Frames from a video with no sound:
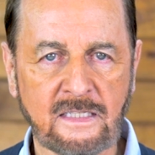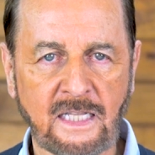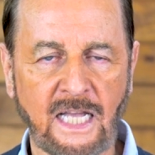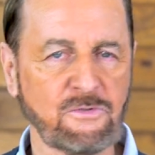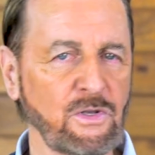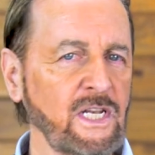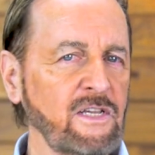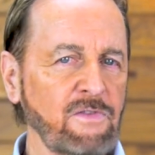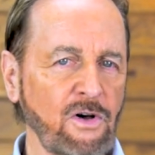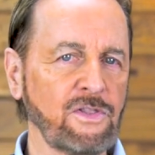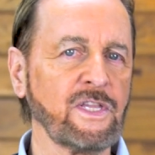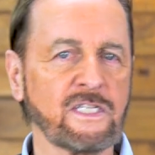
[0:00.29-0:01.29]
As we
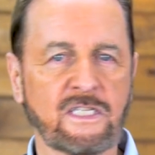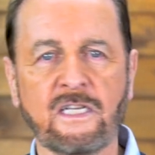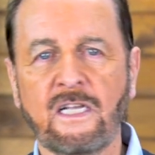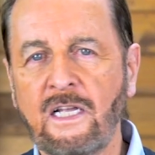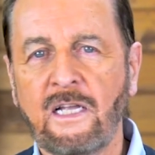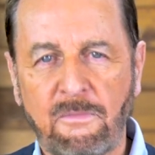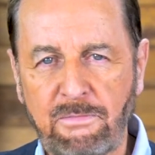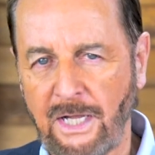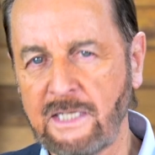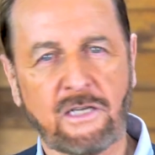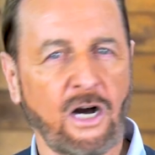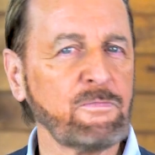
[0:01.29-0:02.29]
live on this
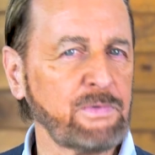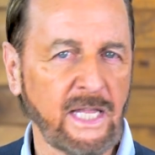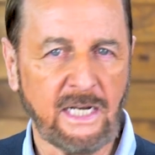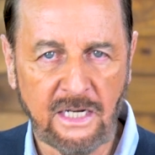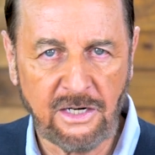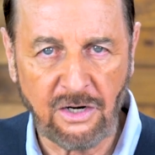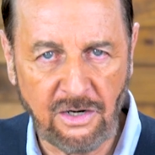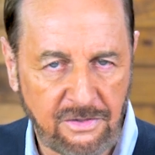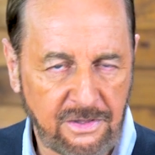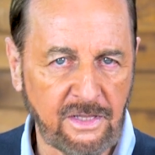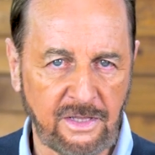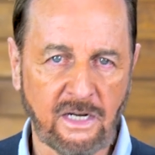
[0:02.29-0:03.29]
place called planet
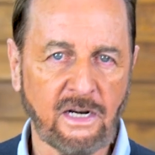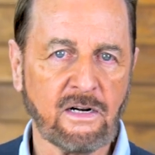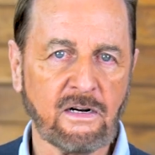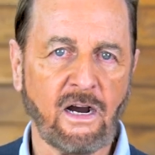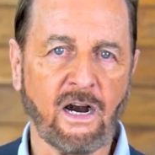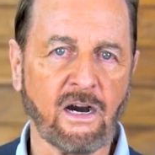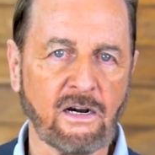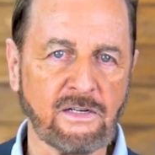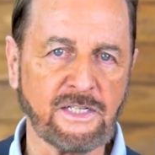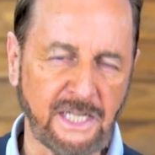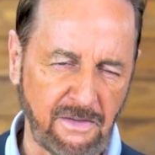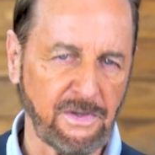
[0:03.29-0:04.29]
Earth, there are
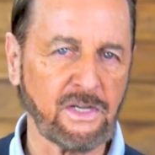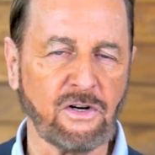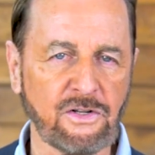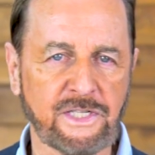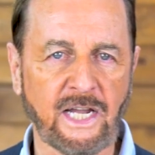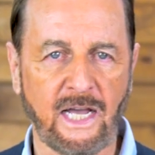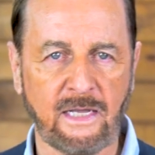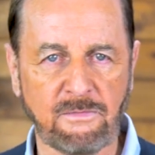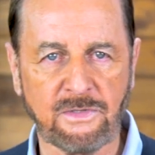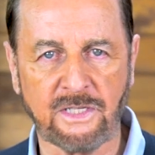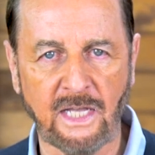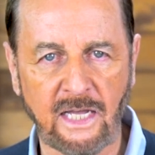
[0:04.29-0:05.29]
difficult
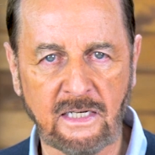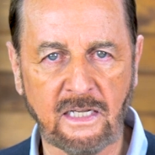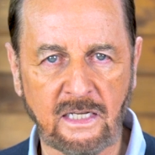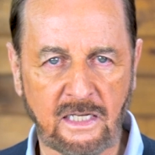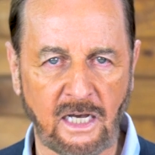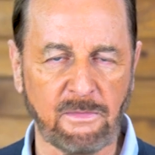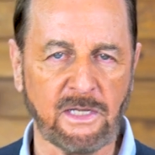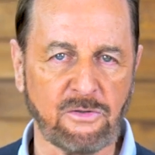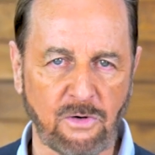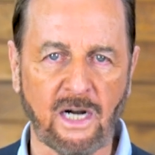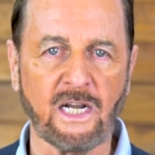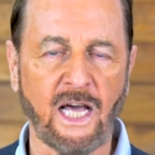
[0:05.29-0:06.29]
times that come
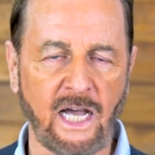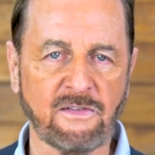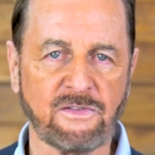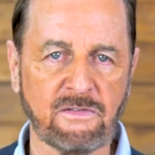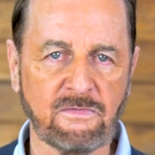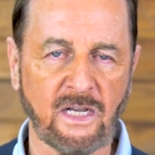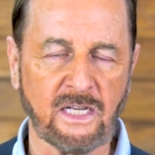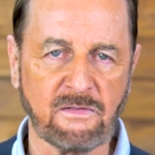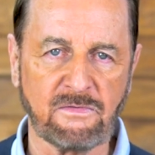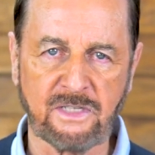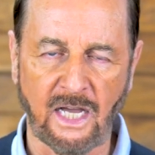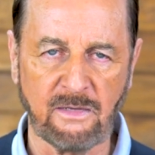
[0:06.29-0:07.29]
into our lives,
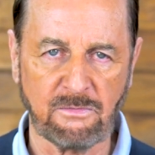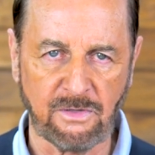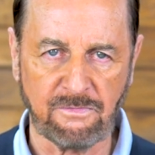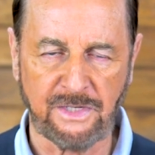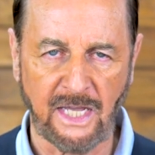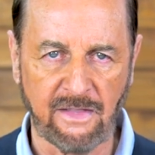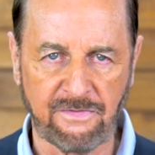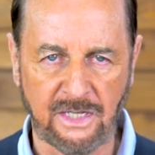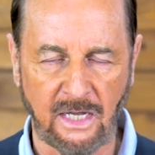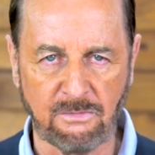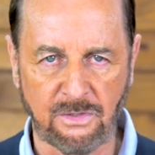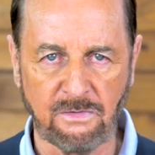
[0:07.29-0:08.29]
times of death,
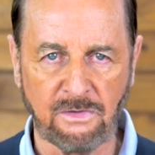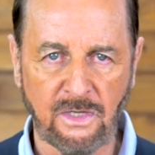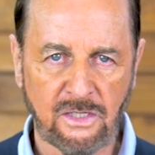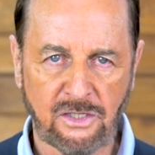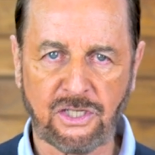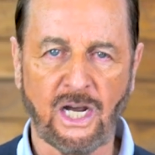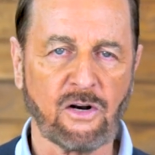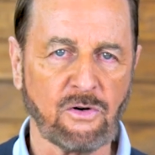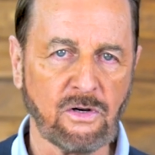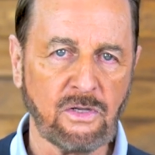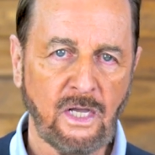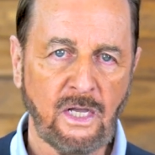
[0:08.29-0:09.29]
times of
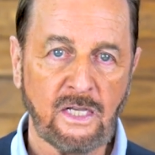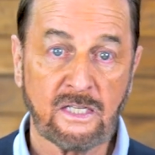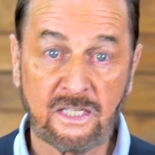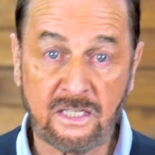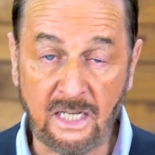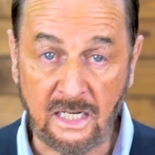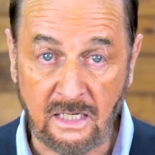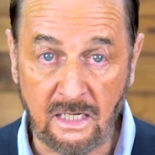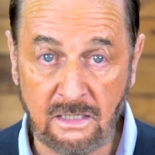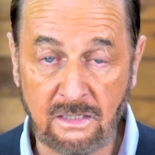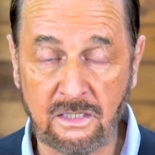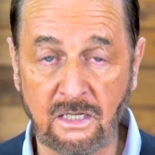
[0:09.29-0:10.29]
sorrow,
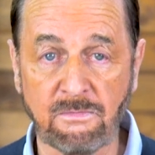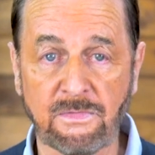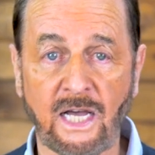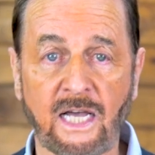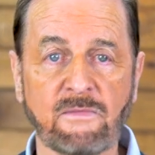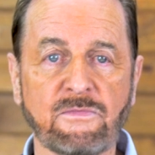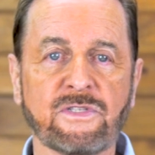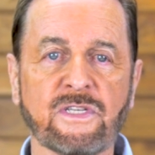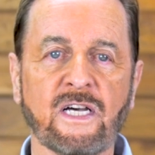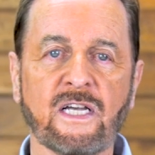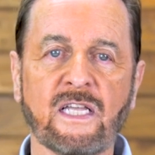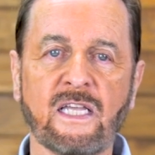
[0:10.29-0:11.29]
sickness, sometimes
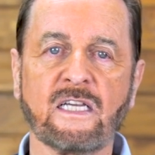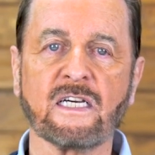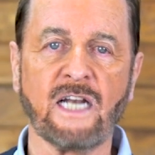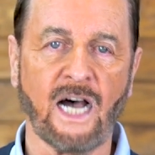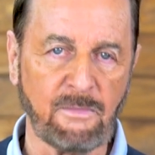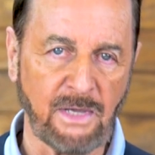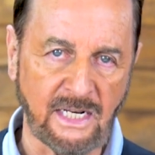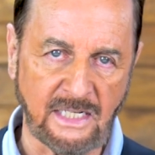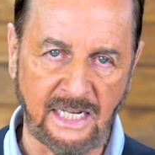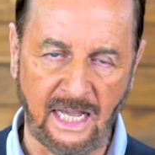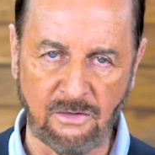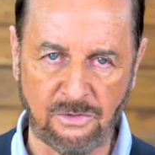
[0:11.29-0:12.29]
economic
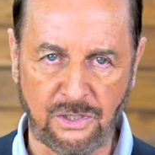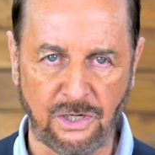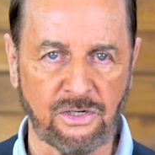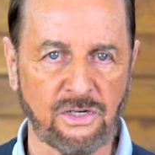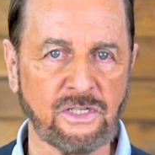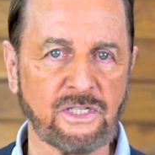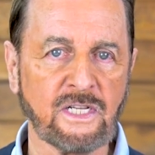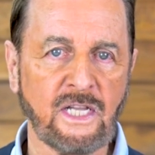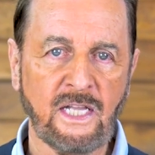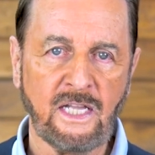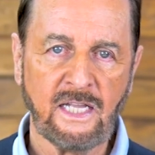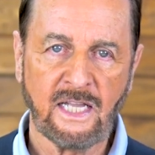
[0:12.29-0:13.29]
downturns,
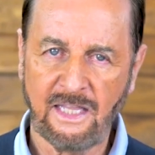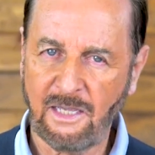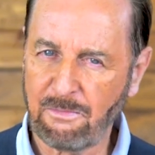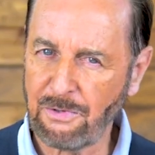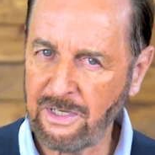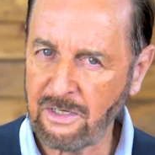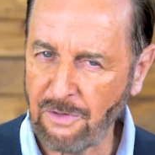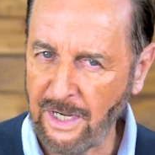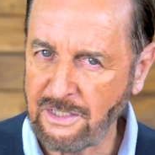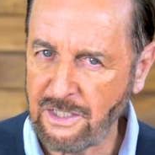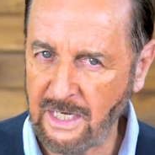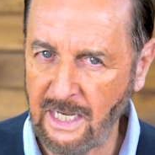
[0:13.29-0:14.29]
and they bring
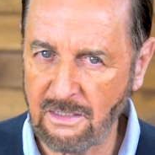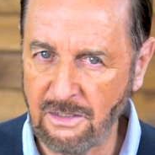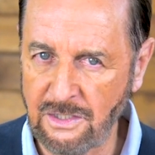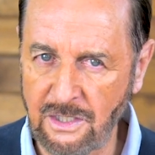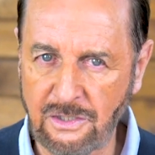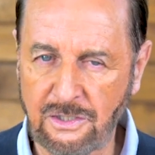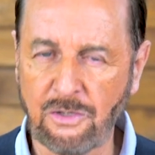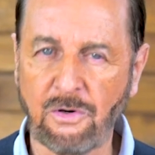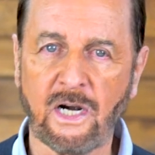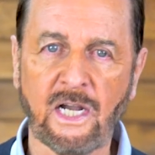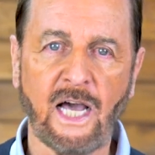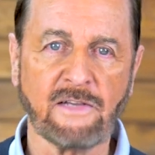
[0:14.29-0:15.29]
great challenges to
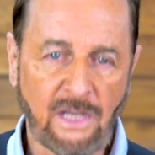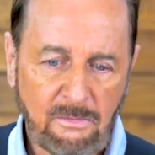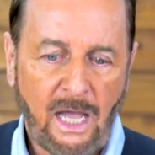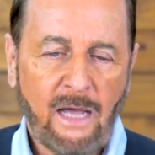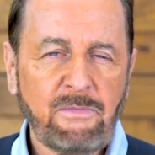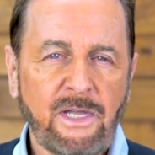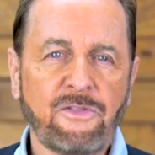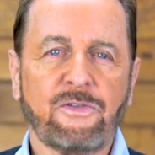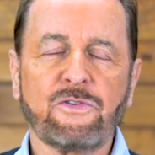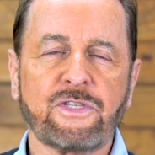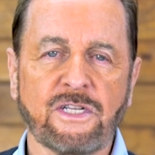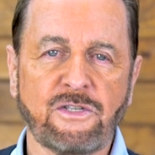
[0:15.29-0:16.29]
our lives. I've been
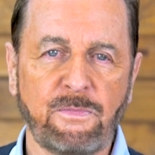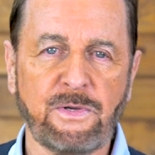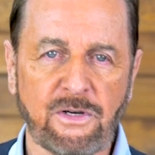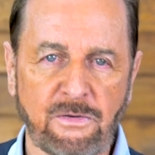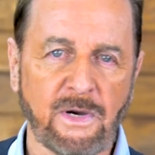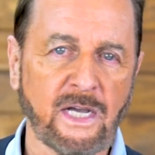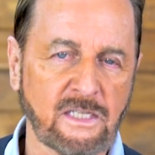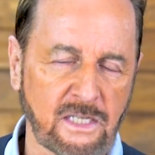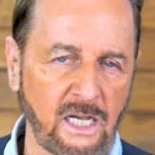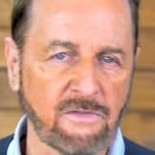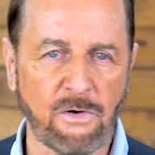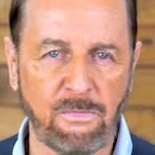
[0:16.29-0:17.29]
through such a period
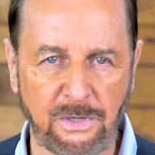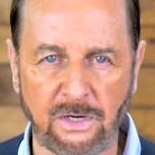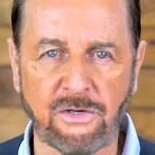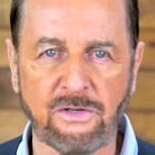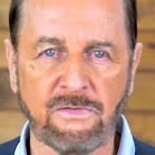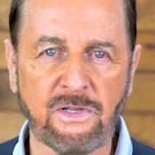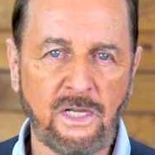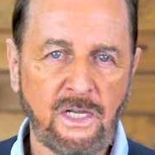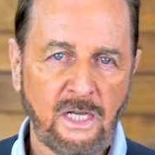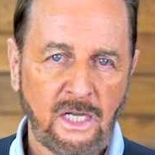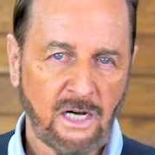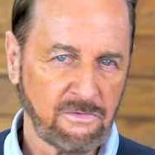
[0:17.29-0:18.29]
myself, a period
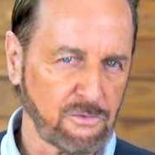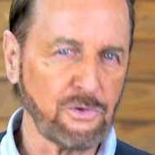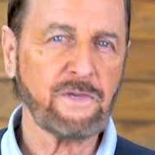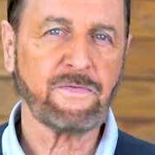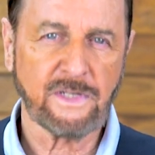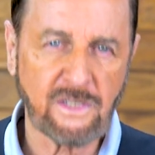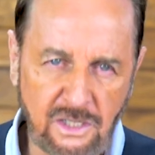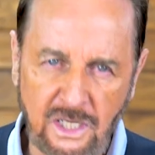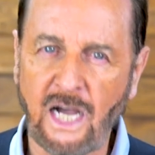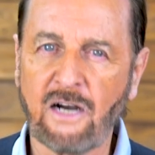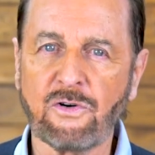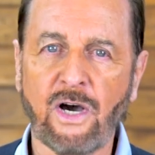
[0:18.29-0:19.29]
of grief and
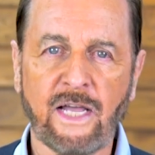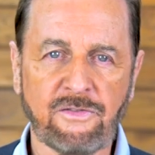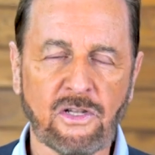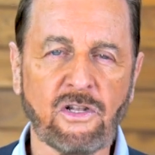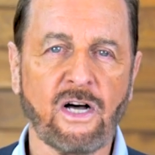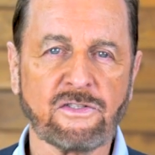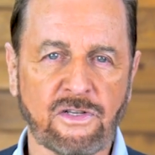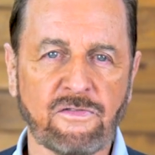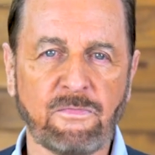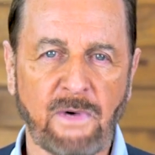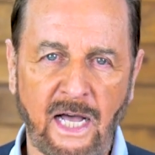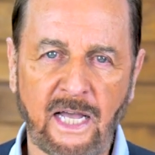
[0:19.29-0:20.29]
sorrow at the loss
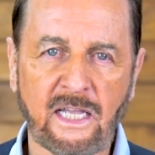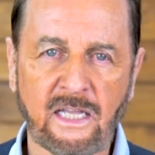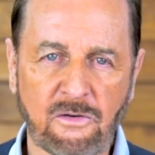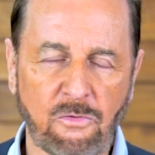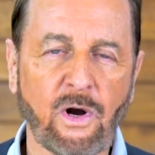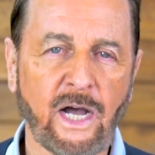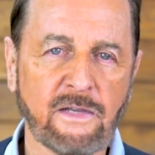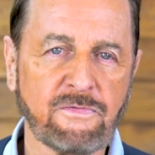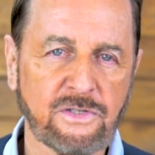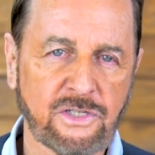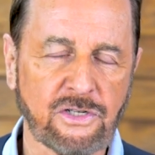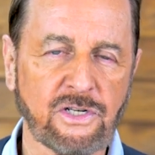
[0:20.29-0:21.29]
of my
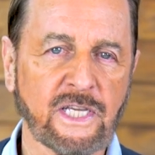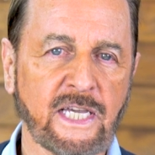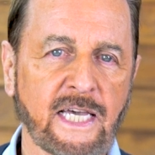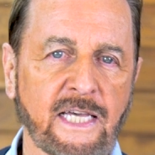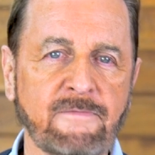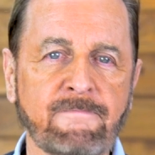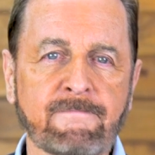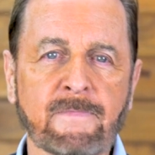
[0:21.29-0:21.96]
wife, Shirley Ann,